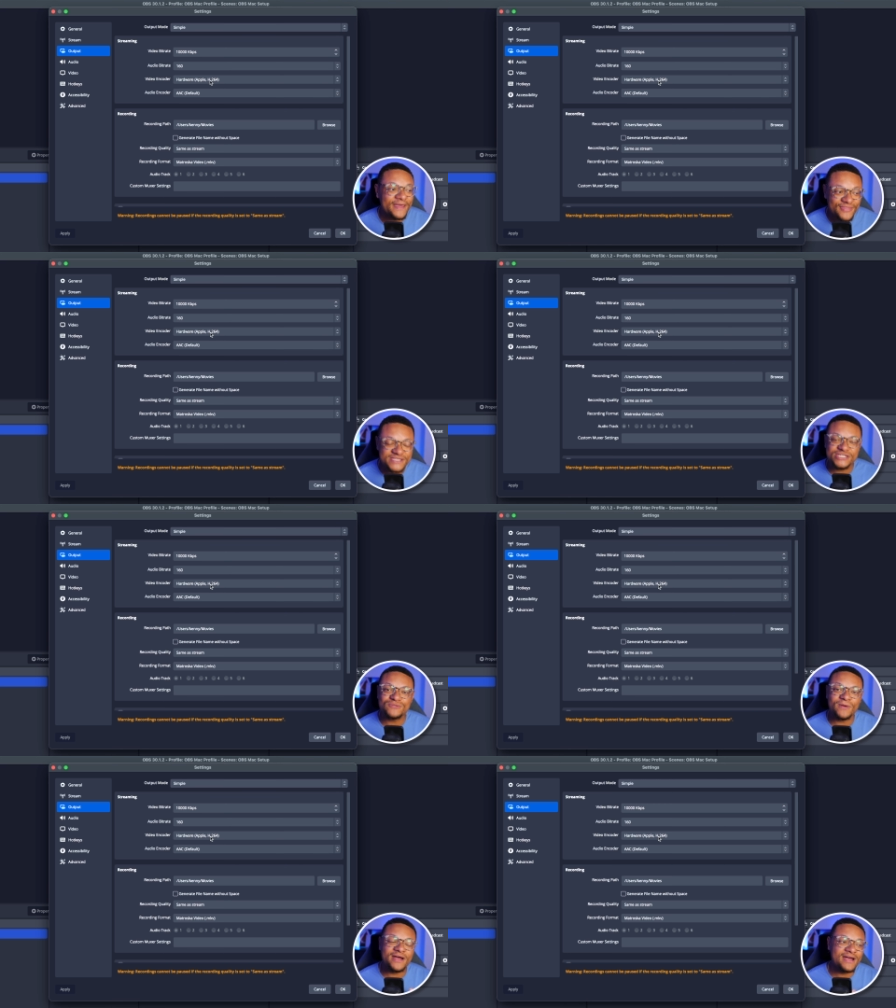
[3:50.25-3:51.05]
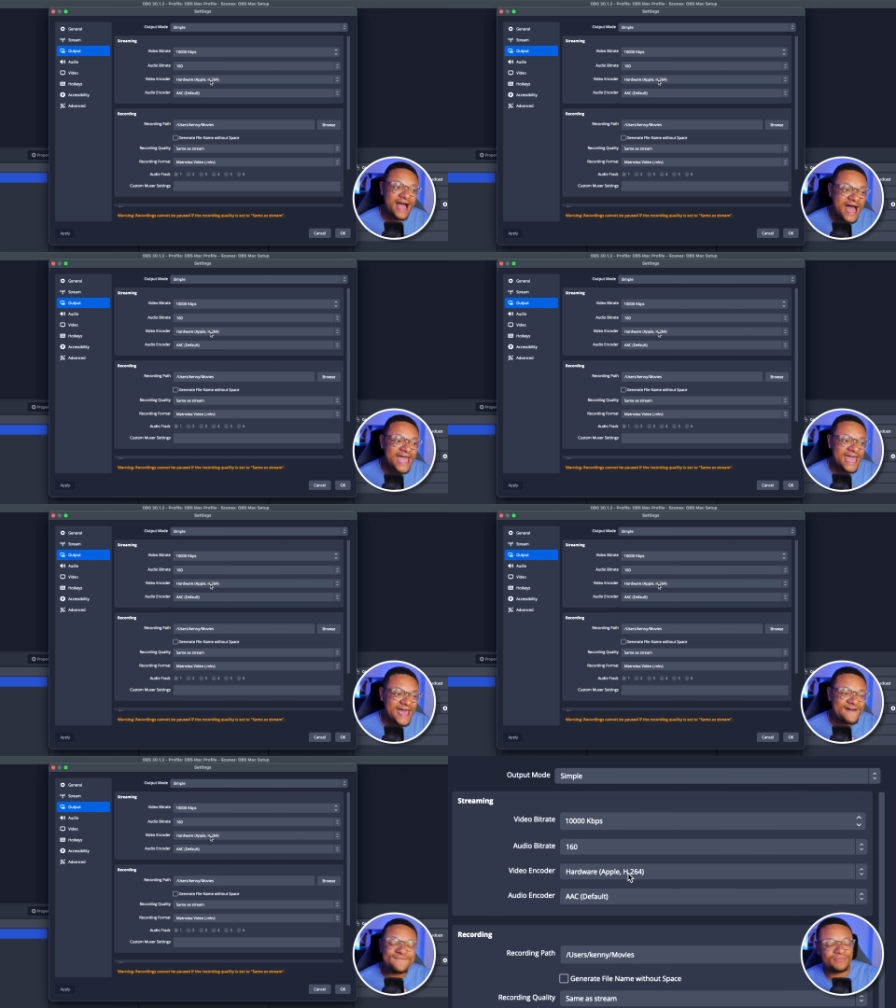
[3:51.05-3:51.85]
This is where I
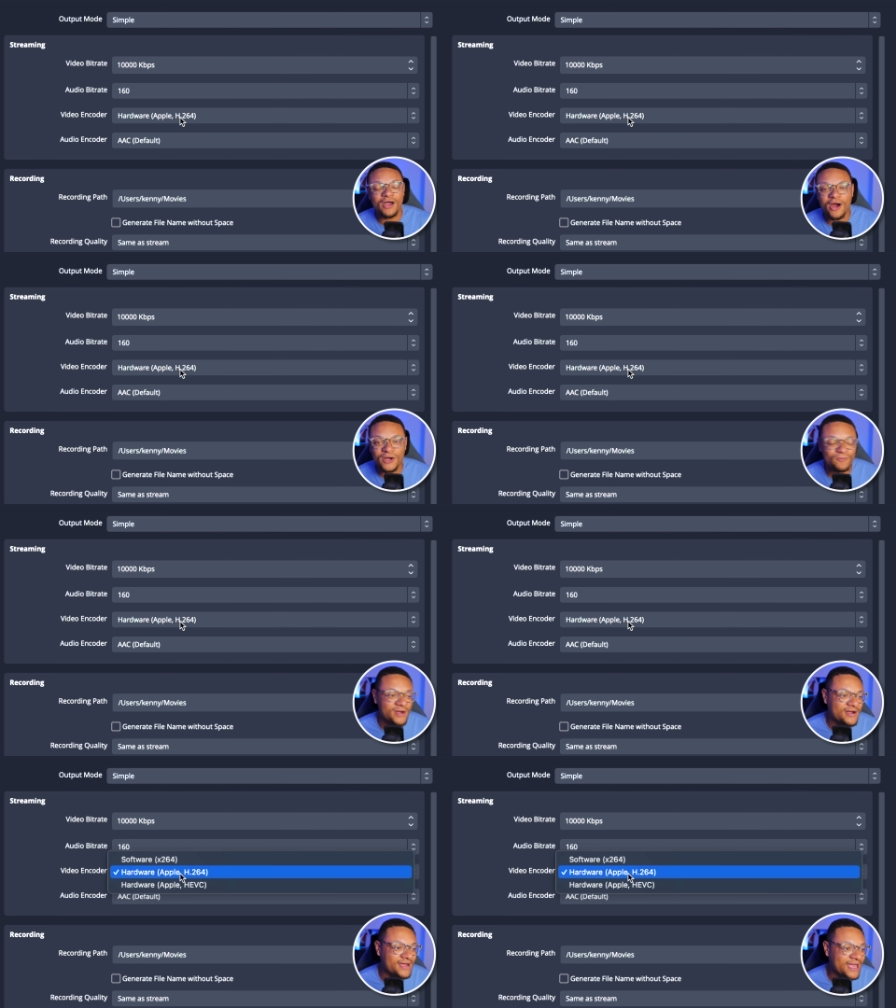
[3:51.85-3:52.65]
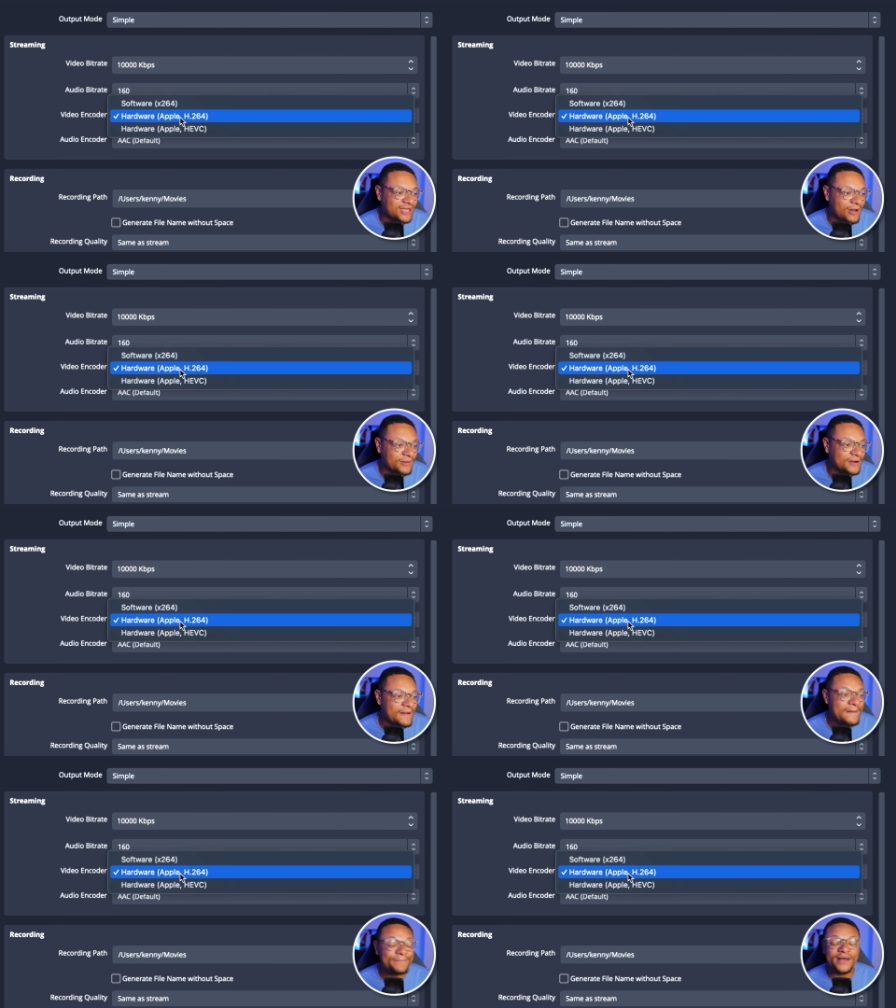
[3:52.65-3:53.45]
have the hardware encoder,
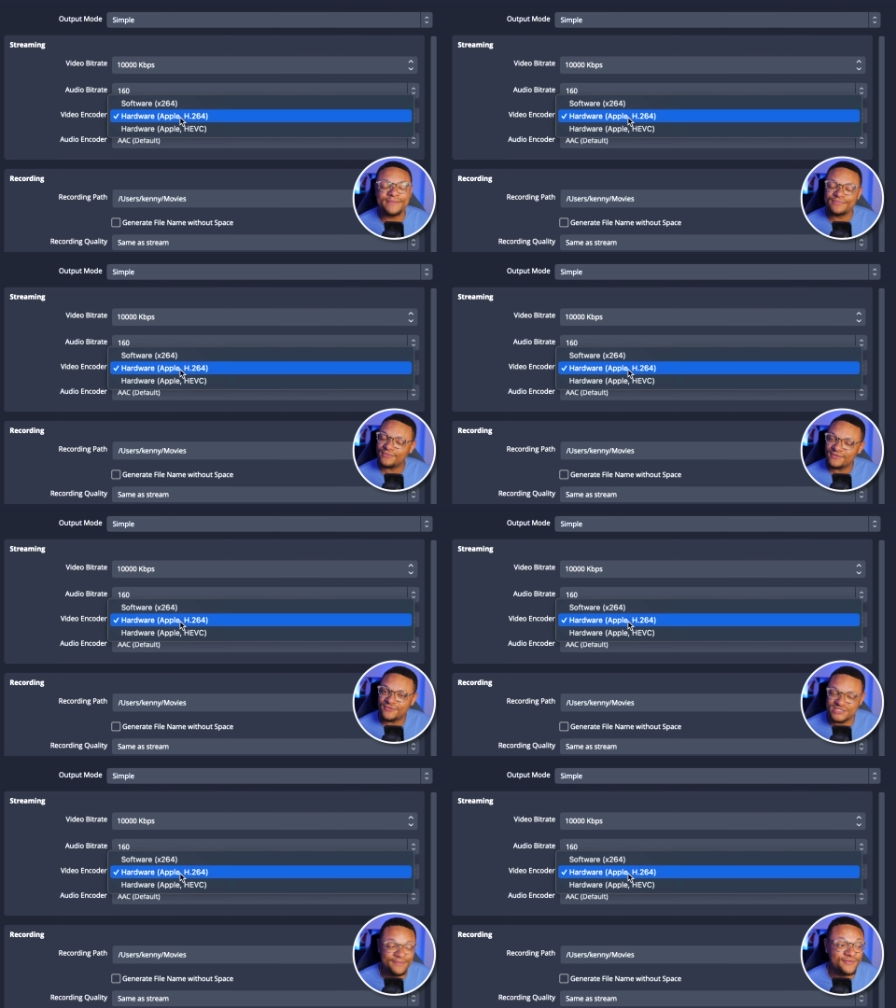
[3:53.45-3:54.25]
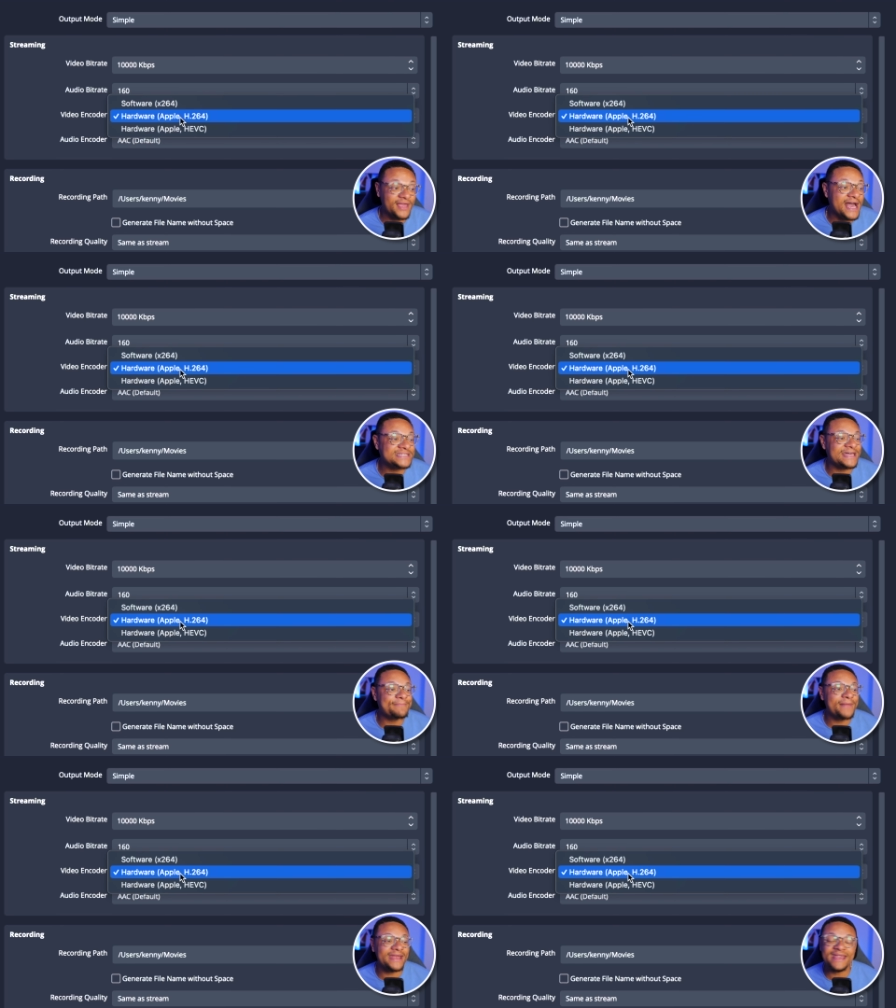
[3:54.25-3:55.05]
but for some of you guys that
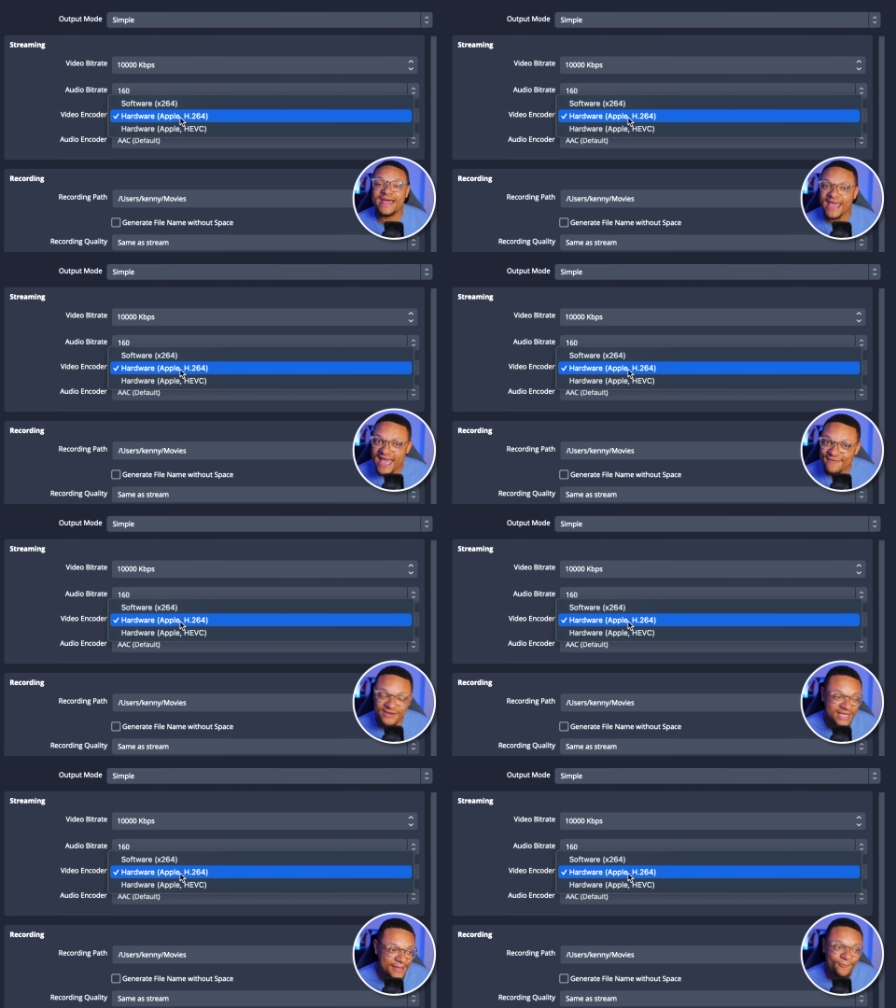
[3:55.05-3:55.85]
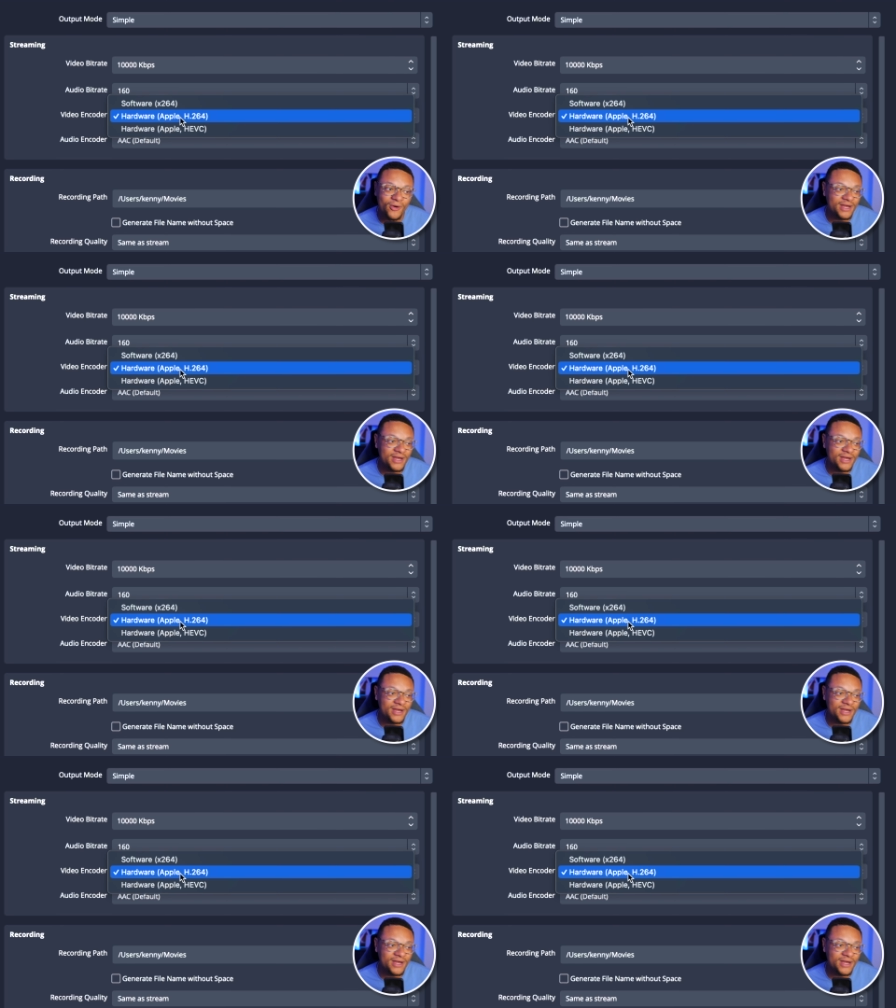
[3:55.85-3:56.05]
might not have an M1,